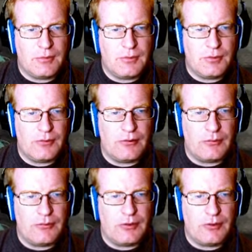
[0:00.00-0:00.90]
produce a
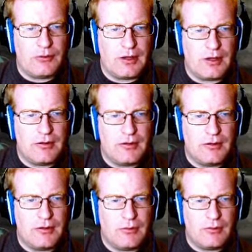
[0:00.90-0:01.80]
fuel rod.
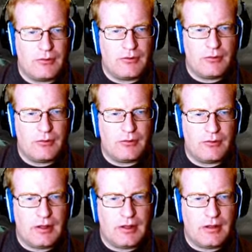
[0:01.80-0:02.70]
One, two,
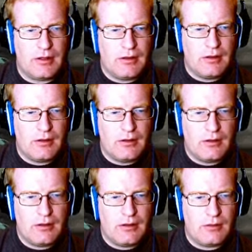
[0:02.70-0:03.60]
three.
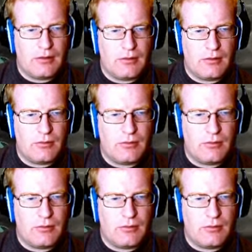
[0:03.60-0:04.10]
Uh,